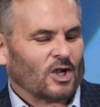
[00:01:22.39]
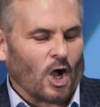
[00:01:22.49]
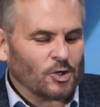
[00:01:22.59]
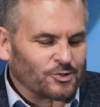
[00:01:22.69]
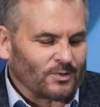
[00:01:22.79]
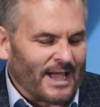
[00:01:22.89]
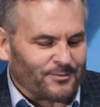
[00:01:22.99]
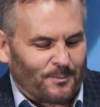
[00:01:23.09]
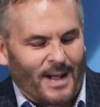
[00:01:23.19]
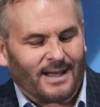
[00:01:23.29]
Cultural
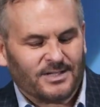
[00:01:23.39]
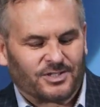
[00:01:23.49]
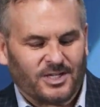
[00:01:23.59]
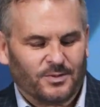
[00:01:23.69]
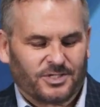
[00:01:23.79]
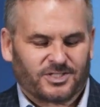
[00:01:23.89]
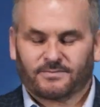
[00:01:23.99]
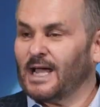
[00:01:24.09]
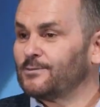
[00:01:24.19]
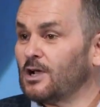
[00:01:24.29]
anthropology, which is
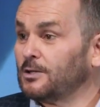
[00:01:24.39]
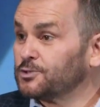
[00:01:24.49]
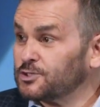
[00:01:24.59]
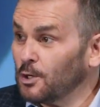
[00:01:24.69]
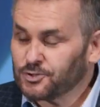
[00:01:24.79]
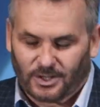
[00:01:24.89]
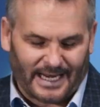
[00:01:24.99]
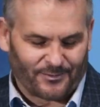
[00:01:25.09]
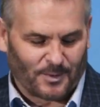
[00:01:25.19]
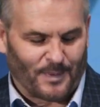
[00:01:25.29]
sometimes called social
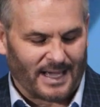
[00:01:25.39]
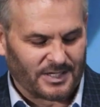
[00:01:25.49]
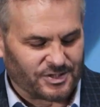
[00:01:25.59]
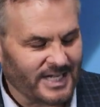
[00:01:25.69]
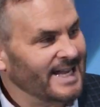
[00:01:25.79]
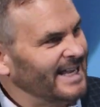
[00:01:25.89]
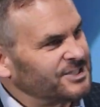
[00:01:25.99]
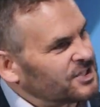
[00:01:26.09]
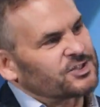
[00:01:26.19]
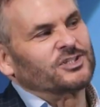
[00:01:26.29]
anthropology,
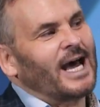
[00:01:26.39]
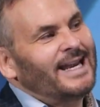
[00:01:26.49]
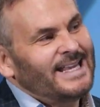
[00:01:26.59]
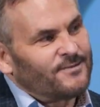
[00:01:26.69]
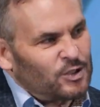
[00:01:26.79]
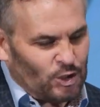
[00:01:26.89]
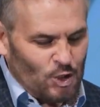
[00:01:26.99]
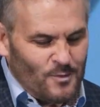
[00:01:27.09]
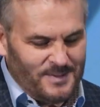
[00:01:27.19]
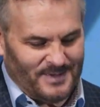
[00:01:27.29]
is the study of
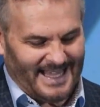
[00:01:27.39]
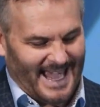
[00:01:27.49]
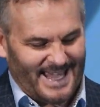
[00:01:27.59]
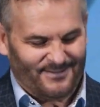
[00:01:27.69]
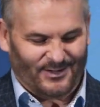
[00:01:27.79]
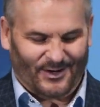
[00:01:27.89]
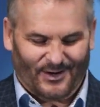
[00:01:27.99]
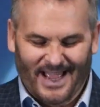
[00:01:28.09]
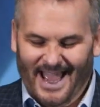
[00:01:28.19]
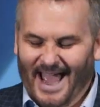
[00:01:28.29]
human
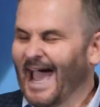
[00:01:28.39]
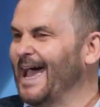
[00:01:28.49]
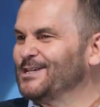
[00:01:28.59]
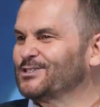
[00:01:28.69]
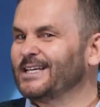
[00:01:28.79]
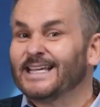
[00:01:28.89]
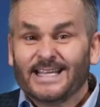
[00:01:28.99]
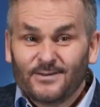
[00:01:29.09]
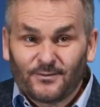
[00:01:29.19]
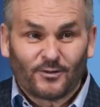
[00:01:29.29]
behavior as
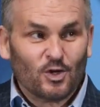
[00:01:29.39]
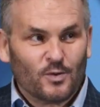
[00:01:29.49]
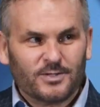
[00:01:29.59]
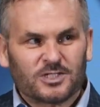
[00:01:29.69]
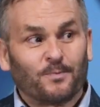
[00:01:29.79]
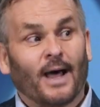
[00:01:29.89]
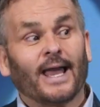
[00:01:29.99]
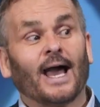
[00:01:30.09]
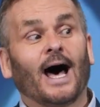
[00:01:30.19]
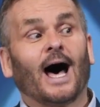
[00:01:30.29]
influenced
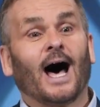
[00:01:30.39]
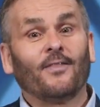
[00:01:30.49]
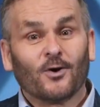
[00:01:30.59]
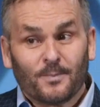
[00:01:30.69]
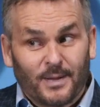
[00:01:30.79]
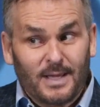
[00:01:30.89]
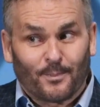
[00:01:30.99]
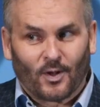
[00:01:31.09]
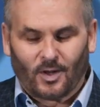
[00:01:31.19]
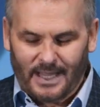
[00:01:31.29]
by other
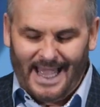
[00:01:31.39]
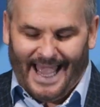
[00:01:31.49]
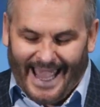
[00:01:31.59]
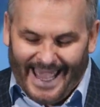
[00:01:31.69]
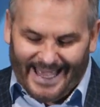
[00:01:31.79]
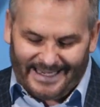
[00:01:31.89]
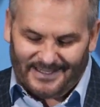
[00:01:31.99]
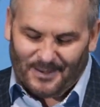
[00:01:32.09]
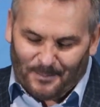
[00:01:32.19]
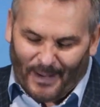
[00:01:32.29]
people
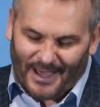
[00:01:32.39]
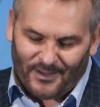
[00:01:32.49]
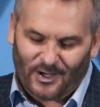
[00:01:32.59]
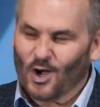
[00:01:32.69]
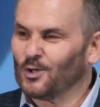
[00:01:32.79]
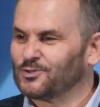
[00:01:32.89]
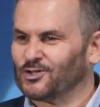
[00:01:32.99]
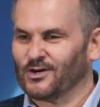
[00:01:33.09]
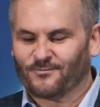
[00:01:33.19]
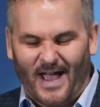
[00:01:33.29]
and by the
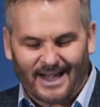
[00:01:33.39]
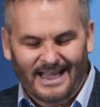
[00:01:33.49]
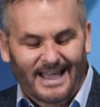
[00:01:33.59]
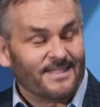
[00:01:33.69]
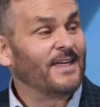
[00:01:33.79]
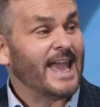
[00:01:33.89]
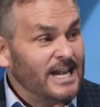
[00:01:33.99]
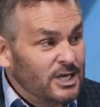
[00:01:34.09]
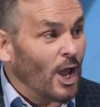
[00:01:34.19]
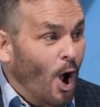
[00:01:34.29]
culture. In fact, they
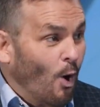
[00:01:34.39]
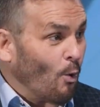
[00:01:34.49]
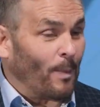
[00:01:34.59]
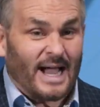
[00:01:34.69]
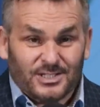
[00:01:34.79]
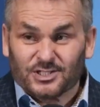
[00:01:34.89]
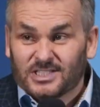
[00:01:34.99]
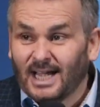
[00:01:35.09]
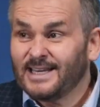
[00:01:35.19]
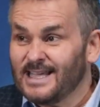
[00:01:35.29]
know by
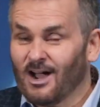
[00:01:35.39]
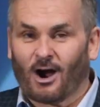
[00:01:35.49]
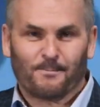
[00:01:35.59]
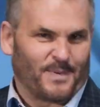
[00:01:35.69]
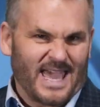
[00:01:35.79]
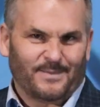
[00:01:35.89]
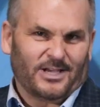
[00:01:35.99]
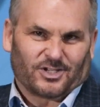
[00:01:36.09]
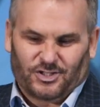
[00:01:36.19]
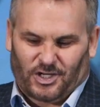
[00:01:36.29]
studying our
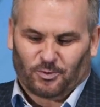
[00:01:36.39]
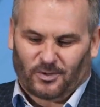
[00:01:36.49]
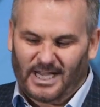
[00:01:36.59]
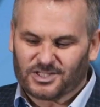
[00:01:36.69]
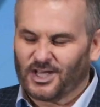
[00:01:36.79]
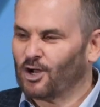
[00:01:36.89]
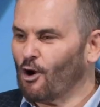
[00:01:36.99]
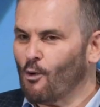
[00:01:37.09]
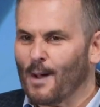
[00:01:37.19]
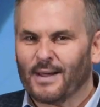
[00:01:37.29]
babies and children as they
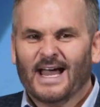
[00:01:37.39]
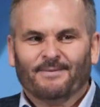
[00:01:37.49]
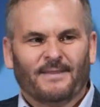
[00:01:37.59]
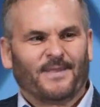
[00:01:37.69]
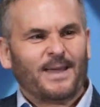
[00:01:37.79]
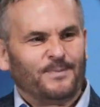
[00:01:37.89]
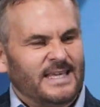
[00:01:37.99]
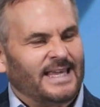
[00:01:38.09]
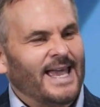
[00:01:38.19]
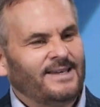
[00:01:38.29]
grow up that they
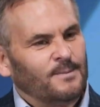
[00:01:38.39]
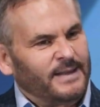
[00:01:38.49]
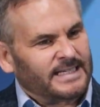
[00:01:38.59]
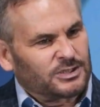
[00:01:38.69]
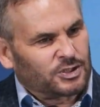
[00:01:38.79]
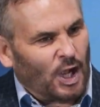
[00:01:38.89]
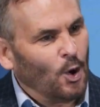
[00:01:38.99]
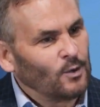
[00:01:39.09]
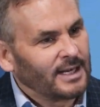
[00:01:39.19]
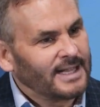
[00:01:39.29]
begin to be
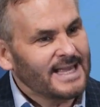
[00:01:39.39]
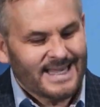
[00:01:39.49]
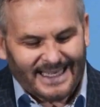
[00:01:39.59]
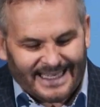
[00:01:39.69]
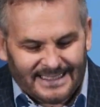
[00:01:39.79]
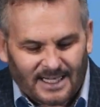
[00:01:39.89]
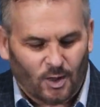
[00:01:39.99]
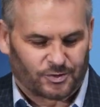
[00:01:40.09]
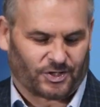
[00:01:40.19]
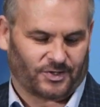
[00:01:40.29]
totally
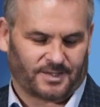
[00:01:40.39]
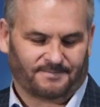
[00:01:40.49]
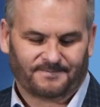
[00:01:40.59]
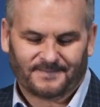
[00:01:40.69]
encultured.